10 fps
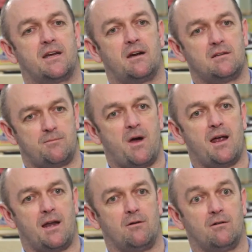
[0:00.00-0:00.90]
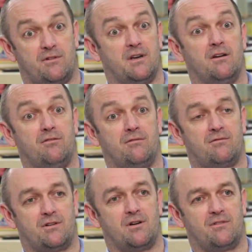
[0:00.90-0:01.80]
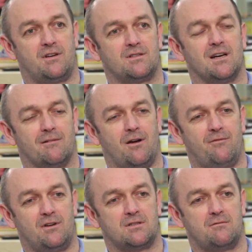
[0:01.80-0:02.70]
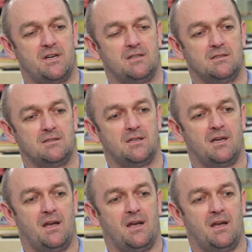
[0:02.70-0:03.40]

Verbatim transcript: get a smile out of Dave for obvious, obvious reasons.